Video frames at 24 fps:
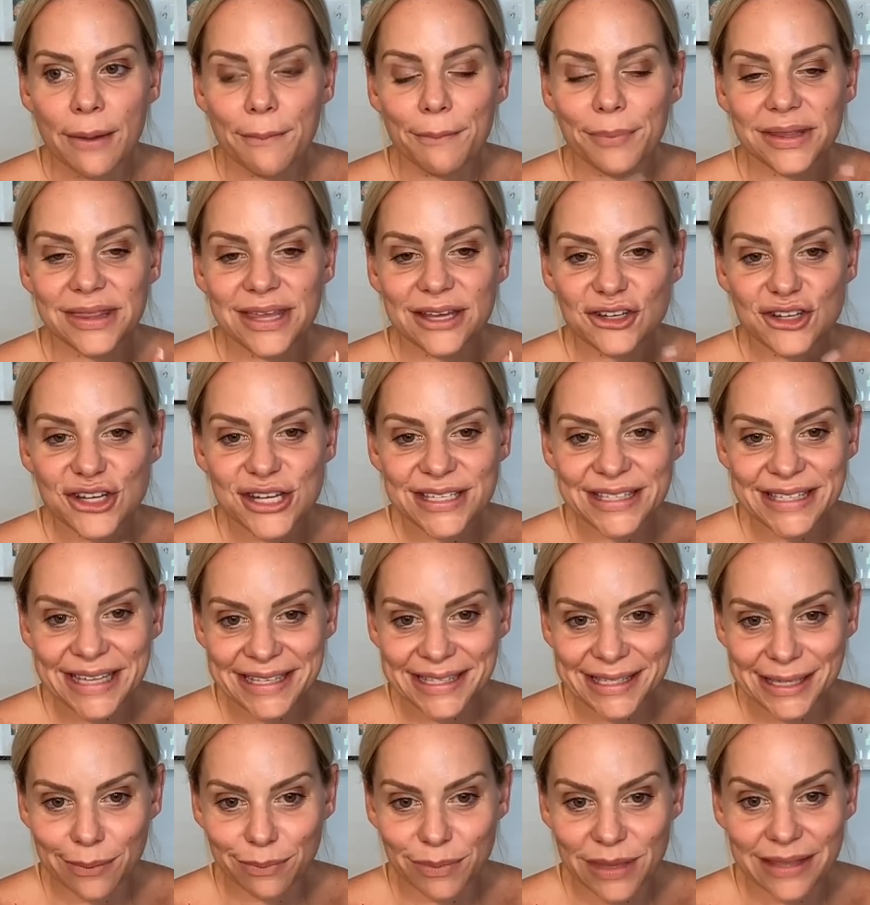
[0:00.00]
But then she said
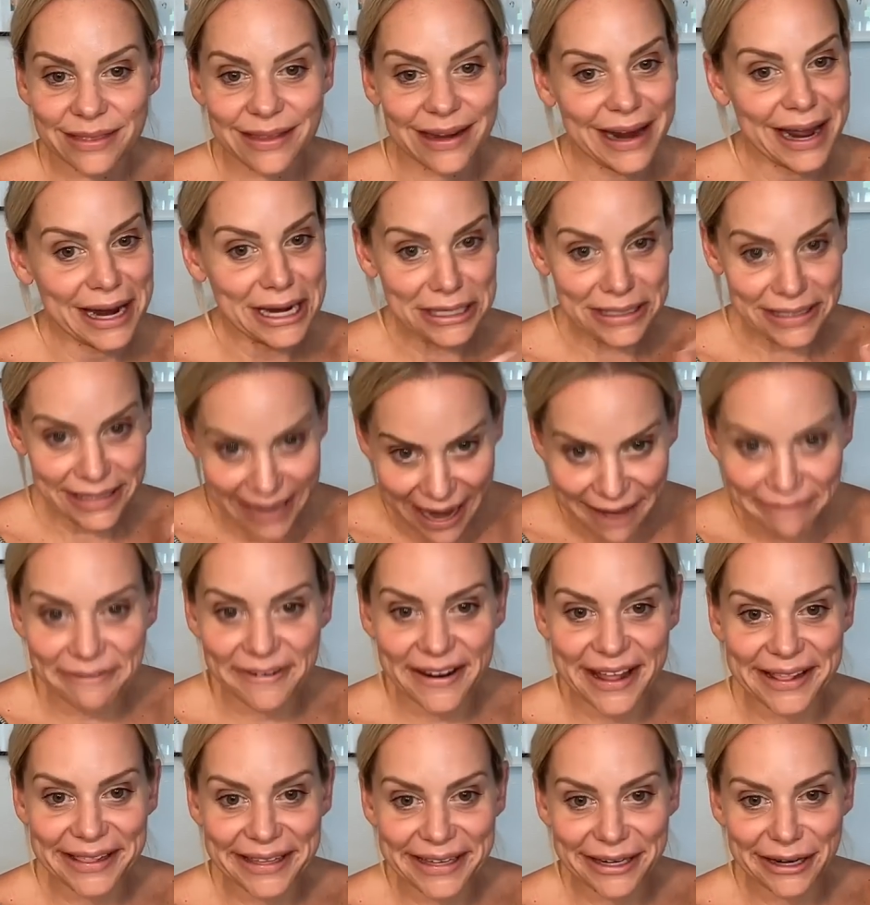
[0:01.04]
something that I
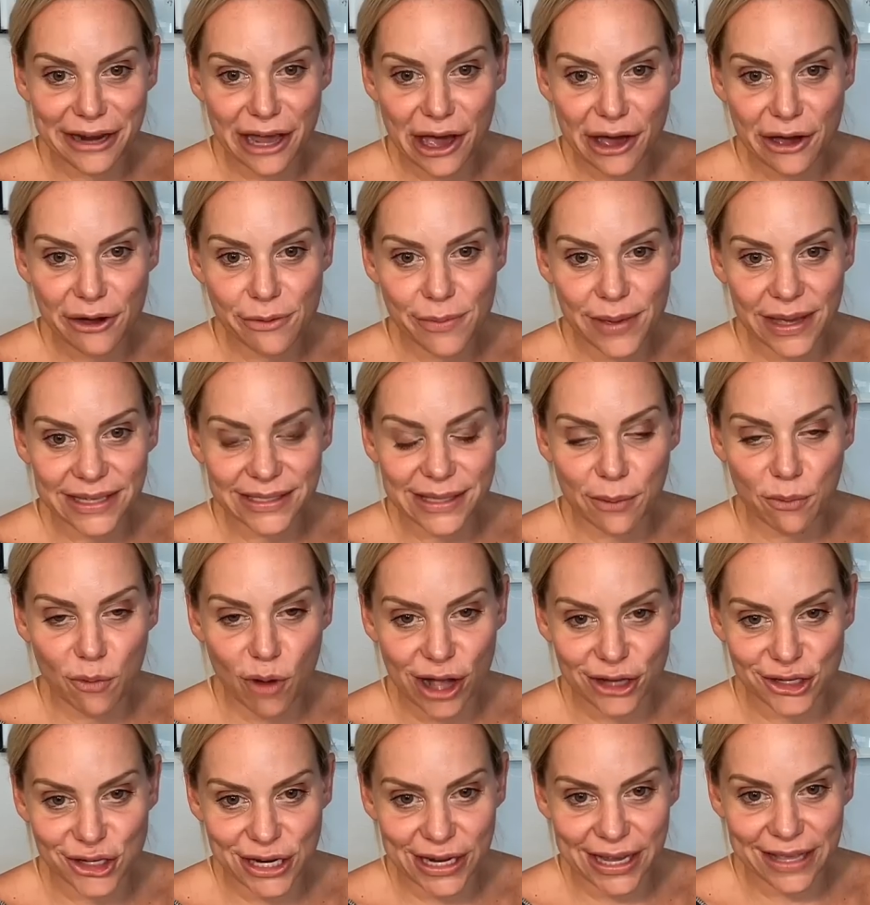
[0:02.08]
definitely know because I'm
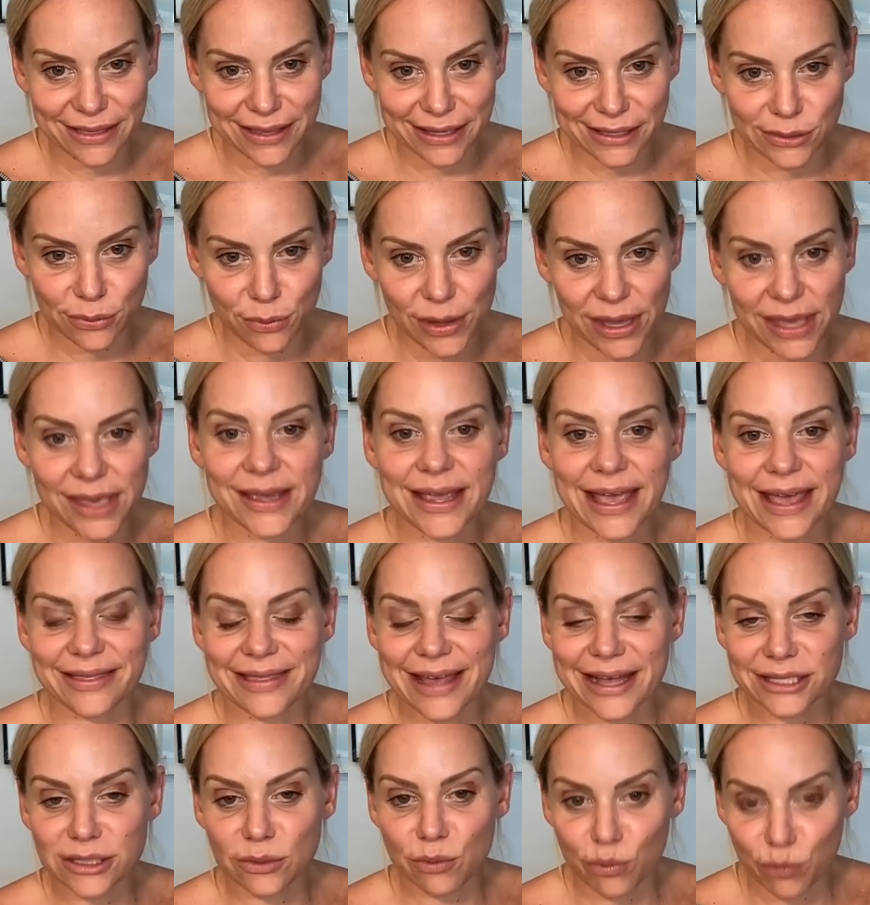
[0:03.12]
watching it this week, and
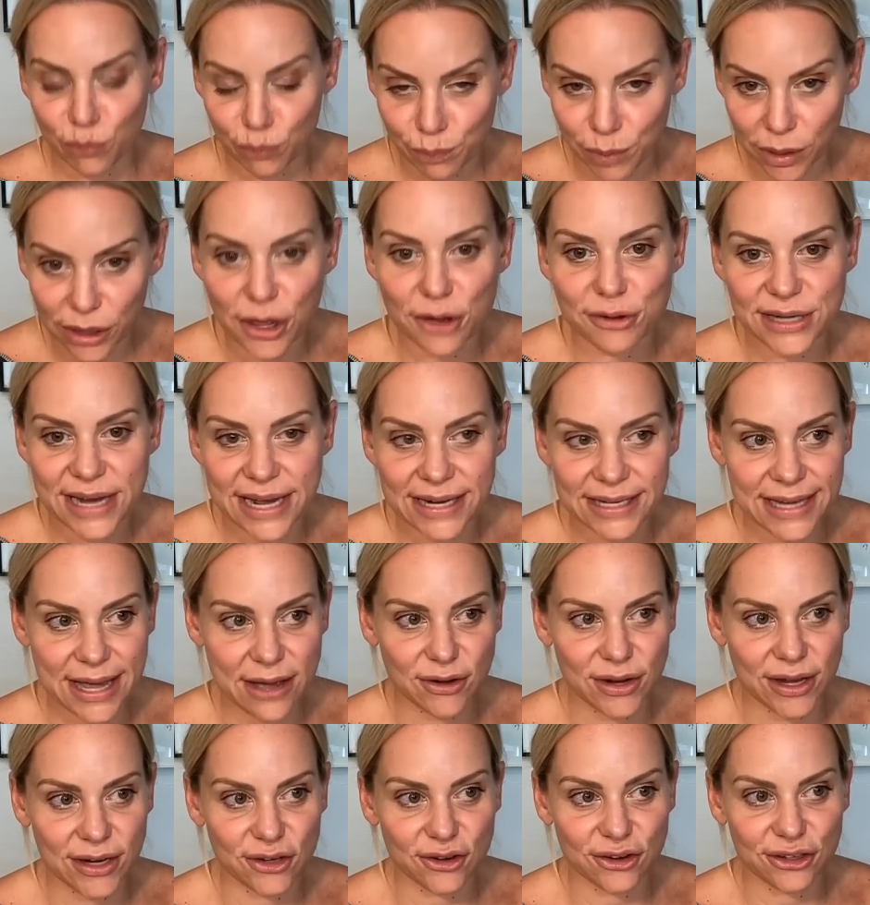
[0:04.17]
that's Below Deck
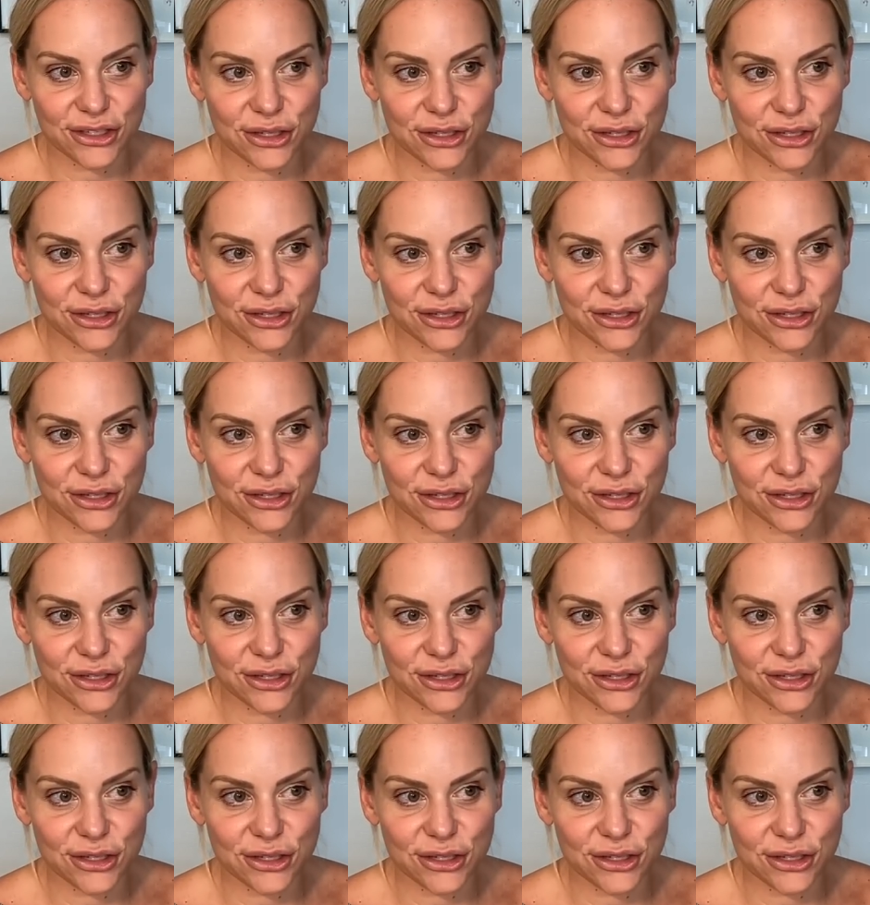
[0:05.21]
Down Under.